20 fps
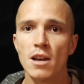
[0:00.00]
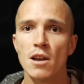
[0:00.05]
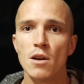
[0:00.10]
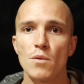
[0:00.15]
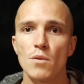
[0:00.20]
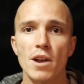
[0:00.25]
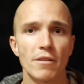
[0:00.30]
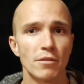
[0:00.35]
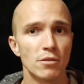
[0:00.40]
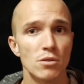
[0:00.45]

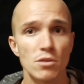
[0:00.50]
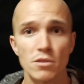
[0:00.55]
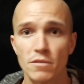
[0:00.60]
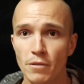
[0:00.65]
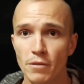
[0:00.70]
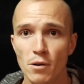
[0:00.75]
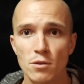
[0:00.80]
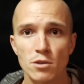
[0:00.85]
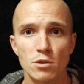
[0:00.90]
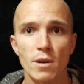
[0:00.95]
We have to use
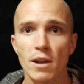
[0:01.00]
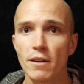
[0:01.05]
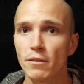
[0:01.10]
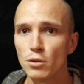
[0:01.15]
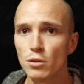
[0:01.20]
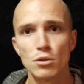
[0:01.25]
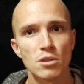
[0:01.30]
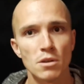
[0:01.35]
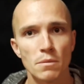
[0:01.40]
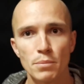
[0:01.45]
phones. We have to
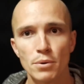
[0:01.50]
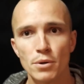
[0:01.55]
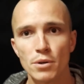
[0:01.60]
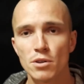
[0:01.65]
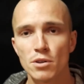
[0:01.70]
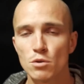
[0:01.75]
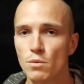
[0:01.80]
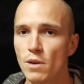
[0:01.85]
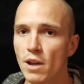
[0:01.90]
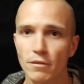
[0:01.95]
use
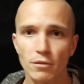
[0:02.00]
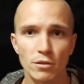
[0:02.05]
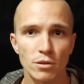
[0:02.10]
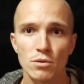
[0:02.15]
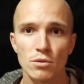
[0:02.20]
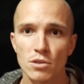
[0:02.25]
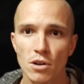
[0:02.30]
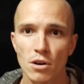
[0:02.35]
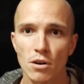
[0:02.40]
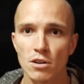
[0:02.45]
computers. We have to
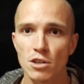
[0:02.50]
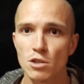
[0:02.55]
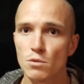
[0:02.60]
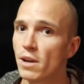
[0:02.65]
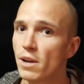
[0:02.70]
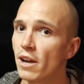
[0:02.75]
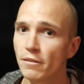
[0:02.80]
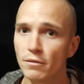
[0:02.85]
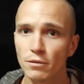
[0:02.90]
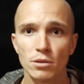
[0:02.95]
use cars. We
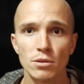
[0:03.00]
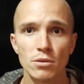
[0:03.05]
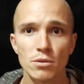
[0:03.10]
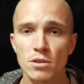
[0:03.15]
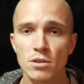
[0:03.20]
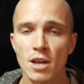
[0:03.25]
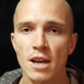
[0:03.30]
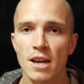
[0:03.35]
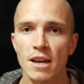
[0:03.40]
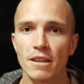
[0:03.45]
have to use
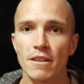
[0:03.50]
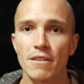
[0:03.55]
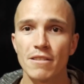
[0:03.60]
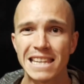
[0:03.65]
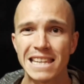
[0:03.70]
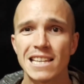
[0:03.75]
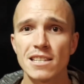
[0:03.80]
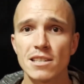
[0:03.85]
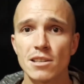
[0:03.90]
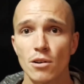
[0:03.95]
the
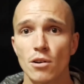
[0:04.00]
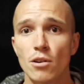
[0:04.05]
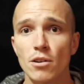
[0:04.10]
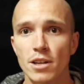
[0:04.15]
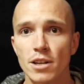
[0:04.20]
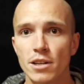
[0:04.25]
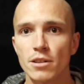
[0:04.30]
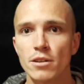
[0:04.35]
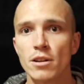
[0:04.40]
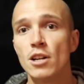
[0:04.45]
things that are
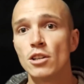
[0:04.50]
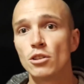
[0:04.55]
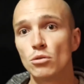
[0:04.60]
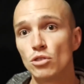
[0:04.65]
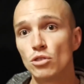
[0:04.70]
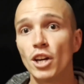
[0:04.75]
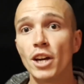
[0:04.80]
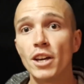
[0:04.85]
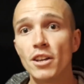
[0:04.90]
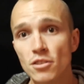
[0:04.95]
here to
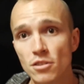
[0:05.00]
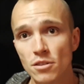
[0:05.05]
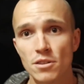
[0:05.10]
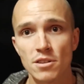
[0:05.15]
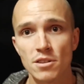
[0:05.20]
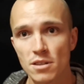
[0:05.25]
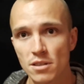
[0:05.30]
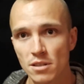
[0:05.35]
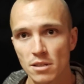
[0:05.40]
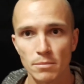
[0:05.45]
change the
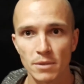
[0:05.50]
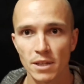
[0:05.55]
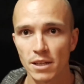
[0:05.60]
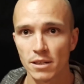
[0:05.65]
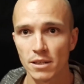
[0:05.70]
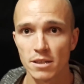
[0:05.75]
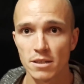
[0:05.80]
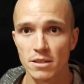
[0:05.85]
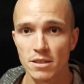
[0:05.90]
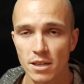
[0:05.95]
system that
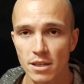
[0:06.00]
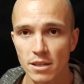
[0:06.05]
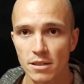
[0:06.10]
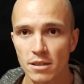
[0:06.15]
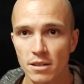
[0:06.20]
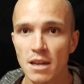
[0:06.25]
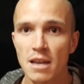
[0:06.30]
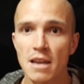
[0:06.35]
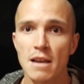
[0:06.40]
is here.